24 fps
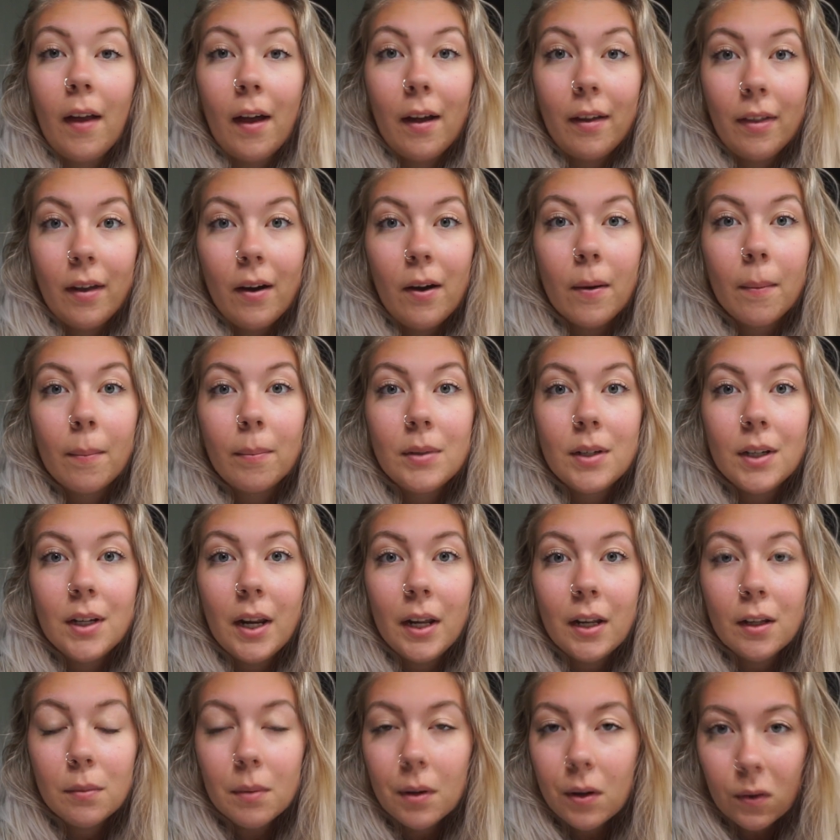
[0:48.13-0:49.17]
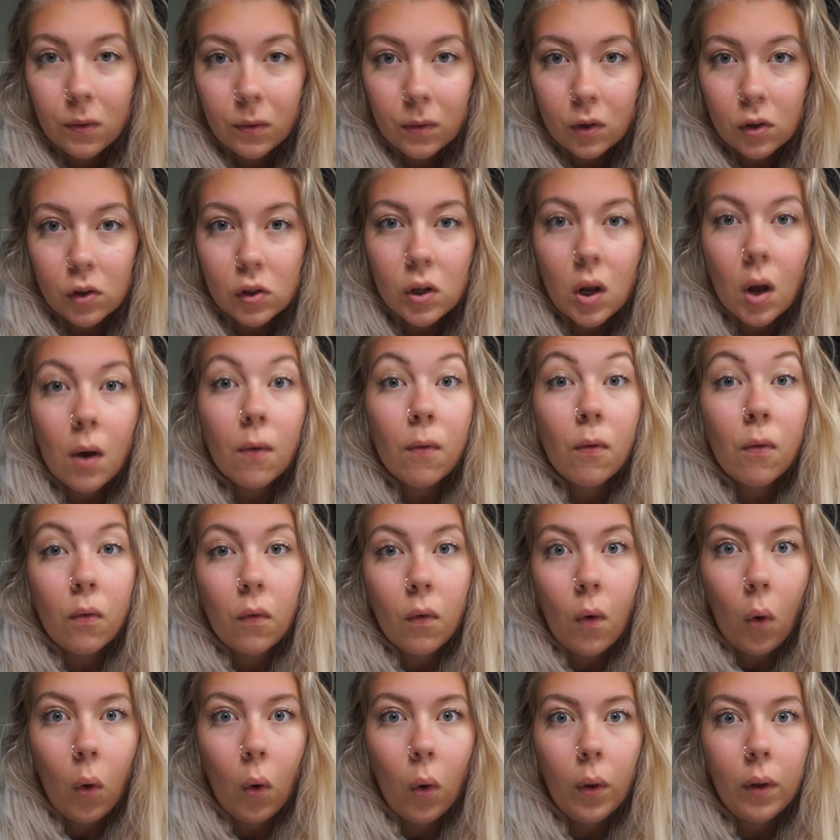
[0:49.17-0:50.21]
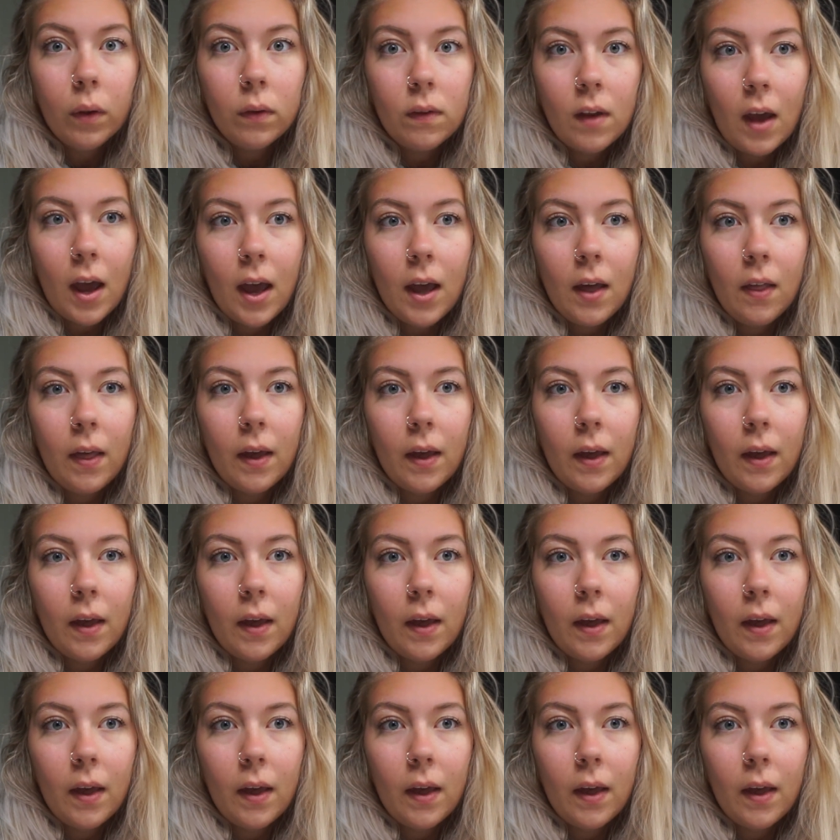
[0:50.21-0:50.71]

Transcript: Hello. Today's my first full day,